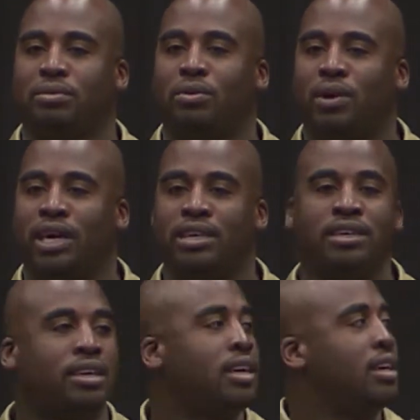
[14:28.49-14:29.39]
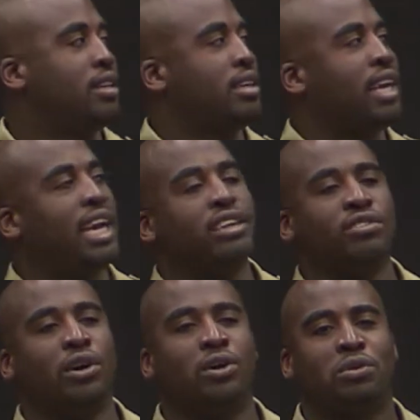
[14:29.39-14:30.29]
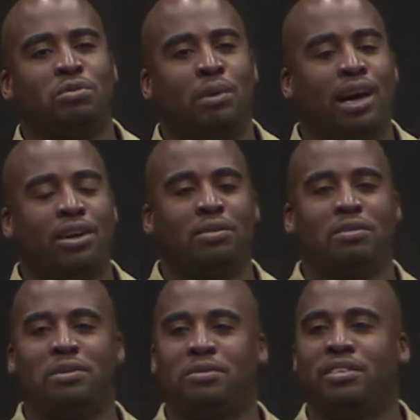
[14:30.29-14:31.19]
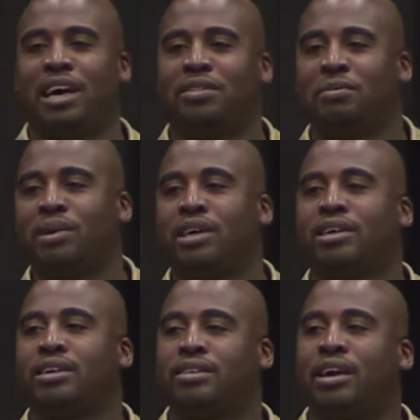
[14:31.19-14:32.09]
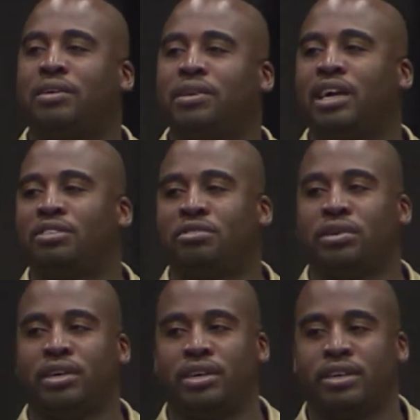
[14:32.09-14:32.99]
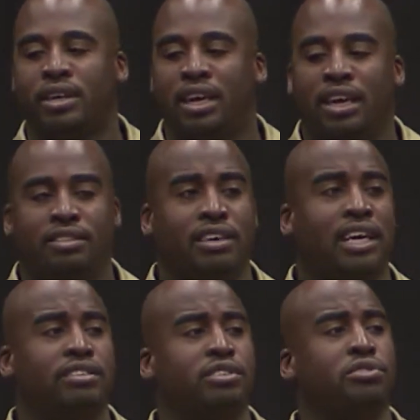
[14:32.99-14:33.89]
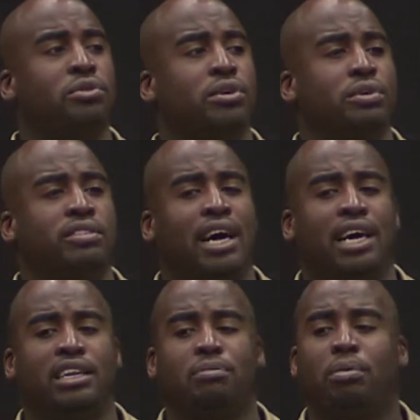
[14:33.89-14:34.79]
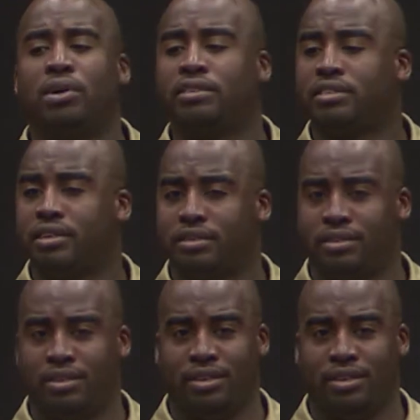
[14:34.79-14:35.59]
Why? The cane toad was brought over from South America to Darwin, Australia. Scientists knew it was highly poisonous.